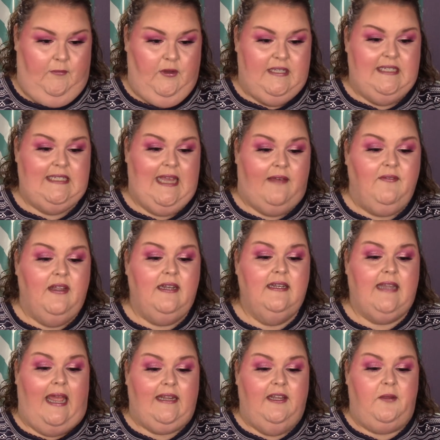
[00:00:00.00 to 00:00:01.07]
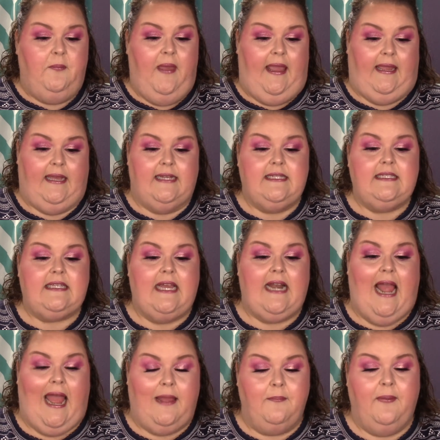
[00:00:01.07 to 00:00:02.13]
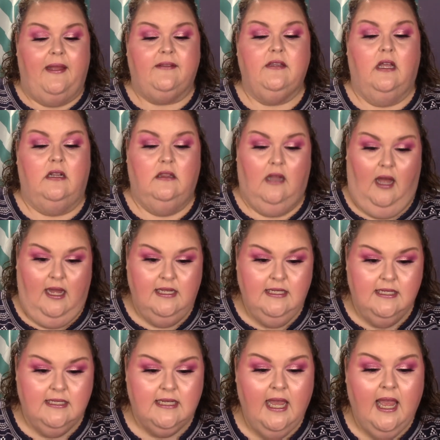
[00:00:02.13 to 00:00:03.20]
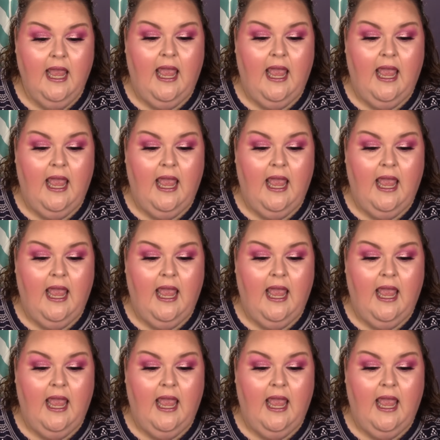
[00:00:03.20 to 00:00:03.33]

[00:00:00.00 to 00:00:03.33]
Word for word: was seven deadly pans, and I picked Lust.